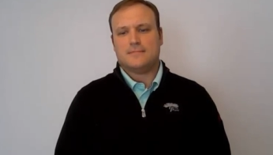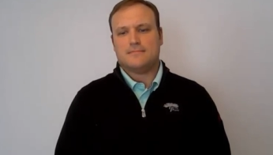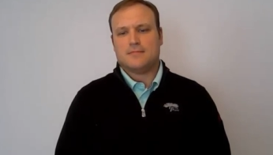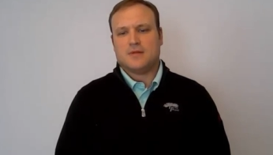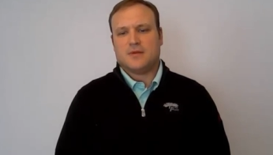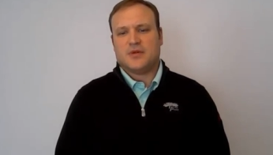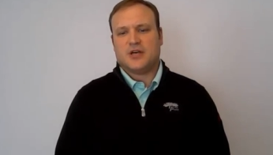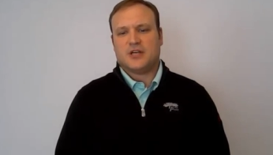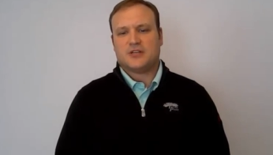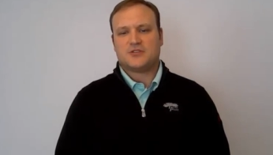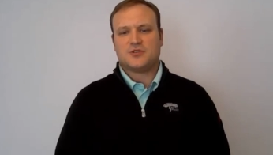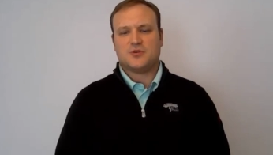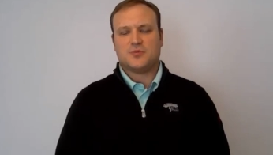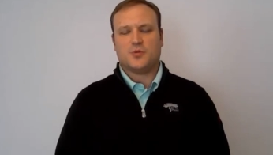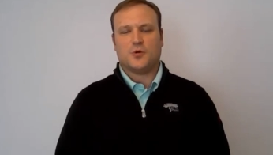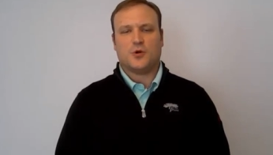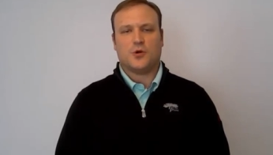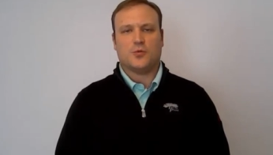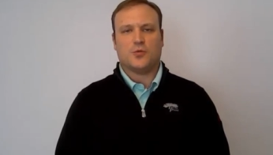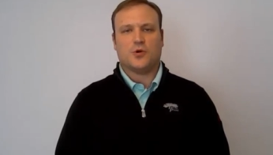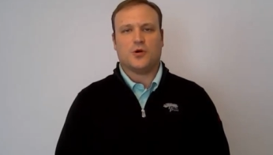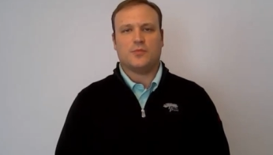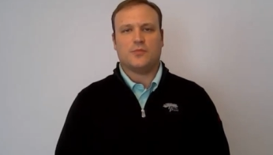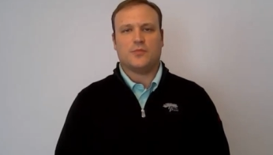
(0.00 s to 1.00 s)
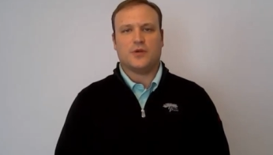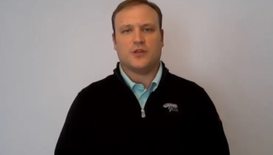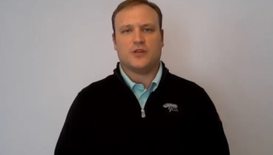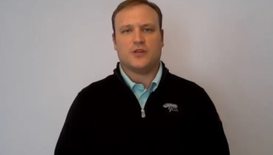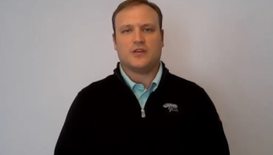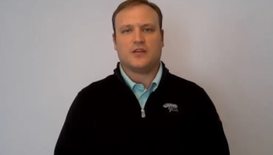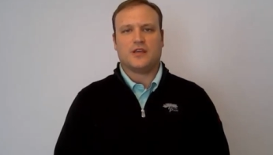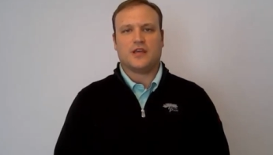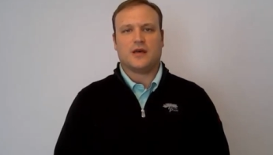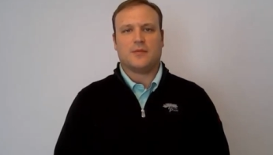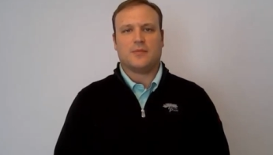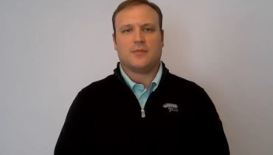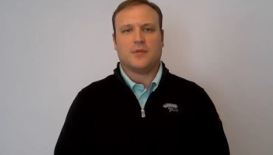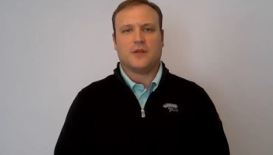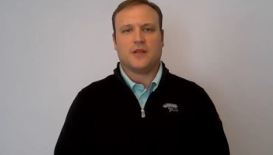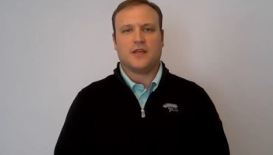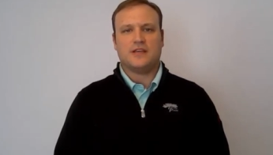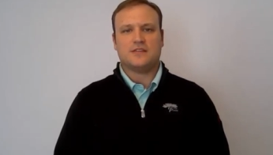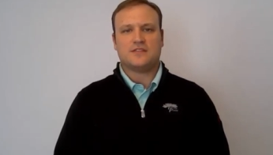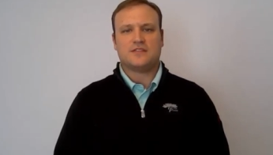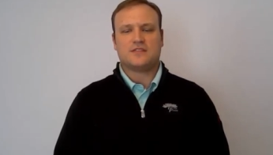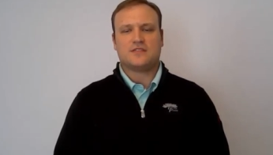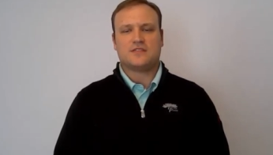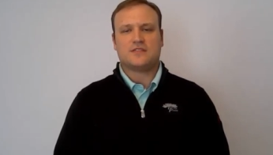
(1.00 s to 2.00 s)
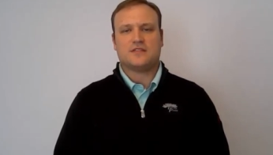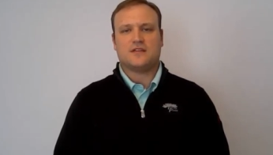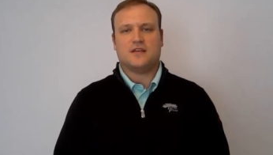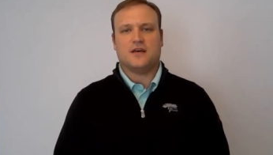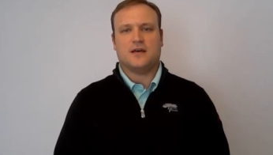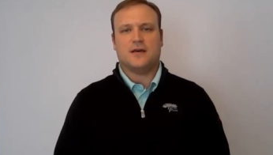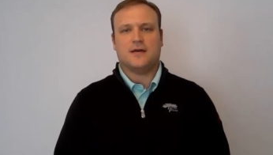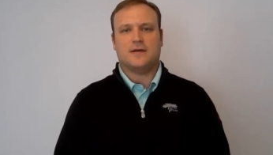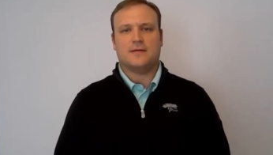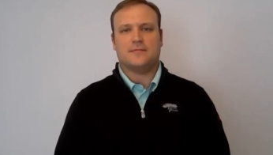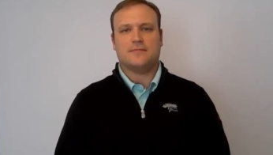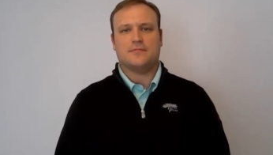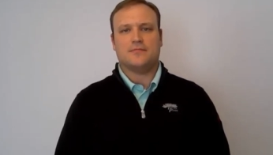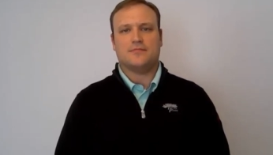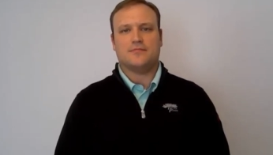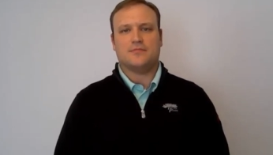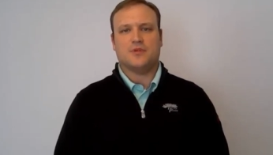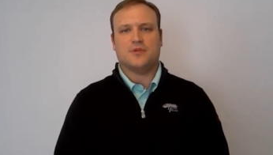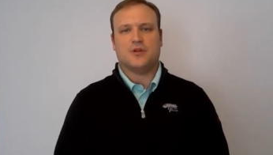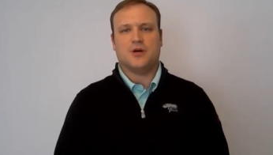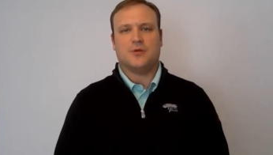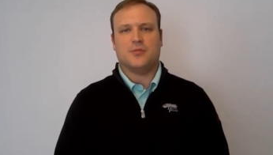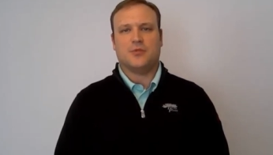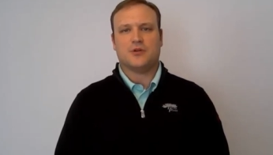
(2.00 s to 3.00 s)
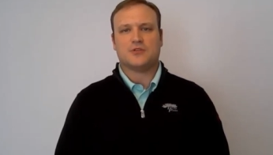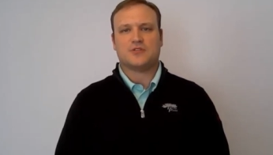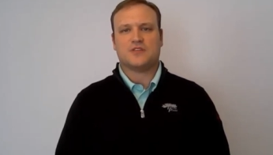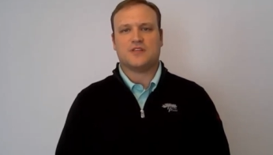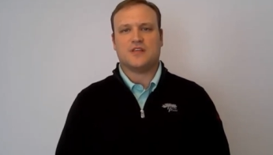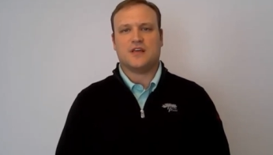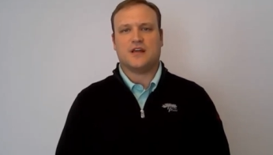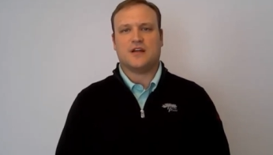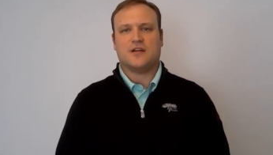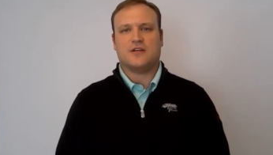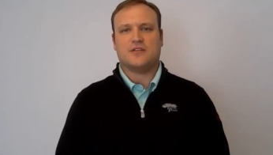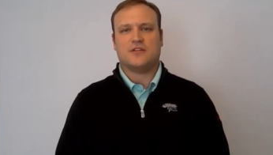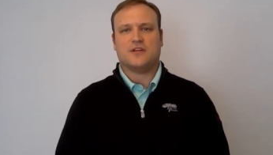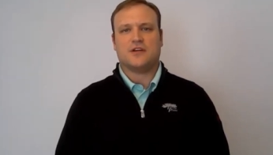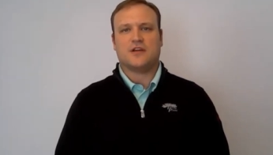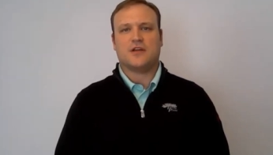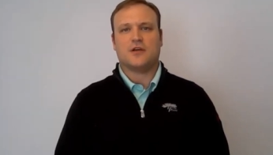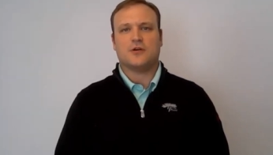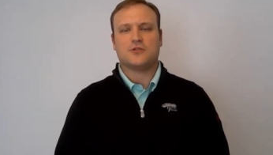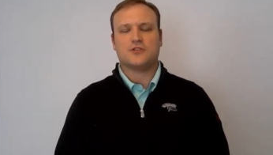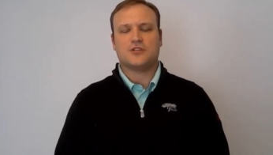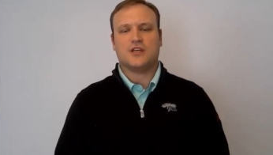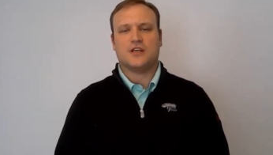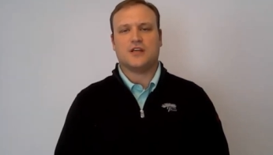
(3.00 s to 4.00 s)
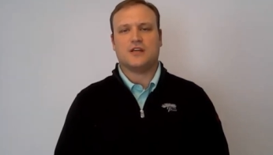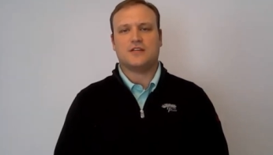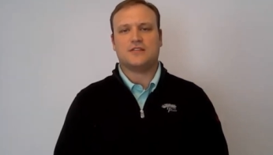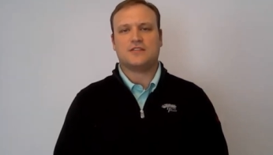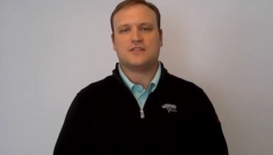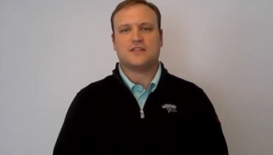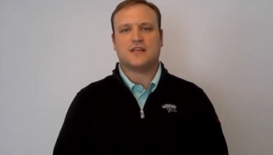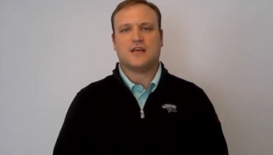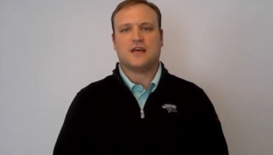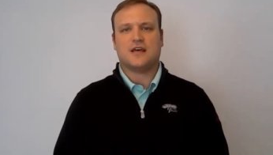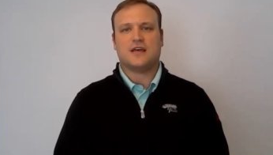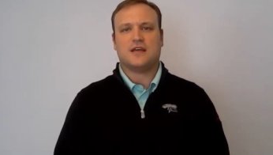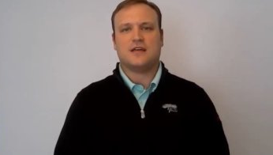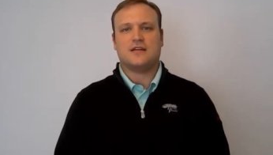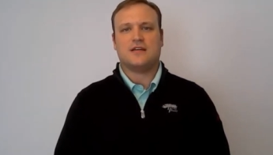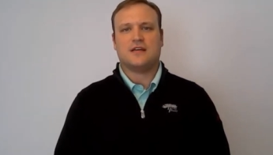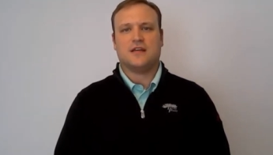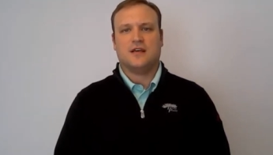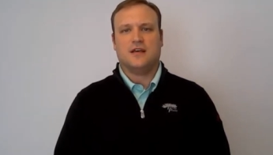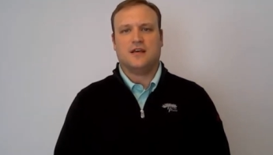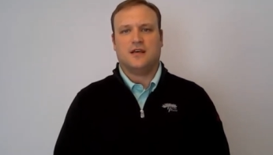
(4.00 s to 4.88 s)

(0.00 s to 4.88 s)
Um, about two point one billion got placed, um, you know, most of that on the negotiated side,